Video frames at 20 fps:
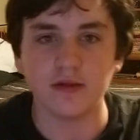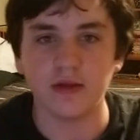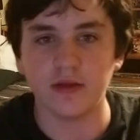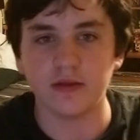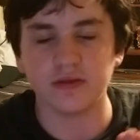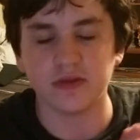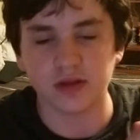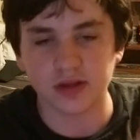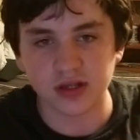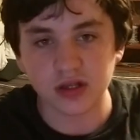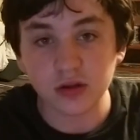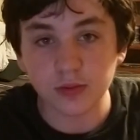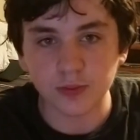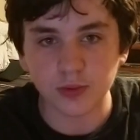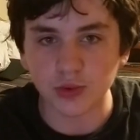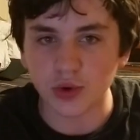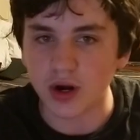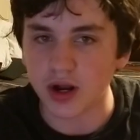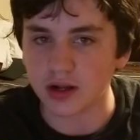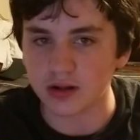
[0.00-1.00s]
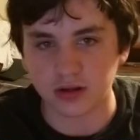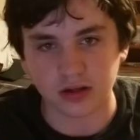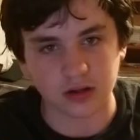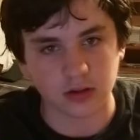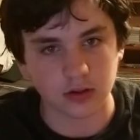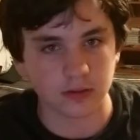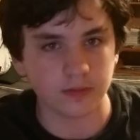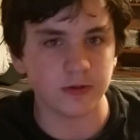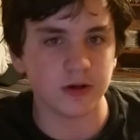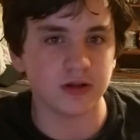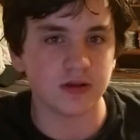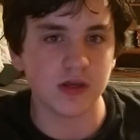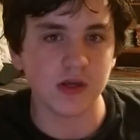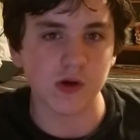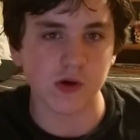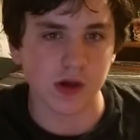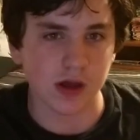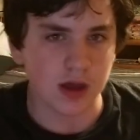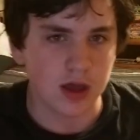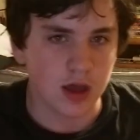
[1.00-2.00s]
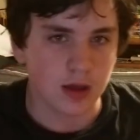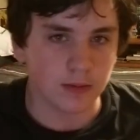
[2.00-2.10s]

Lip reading: then the Super X could be too.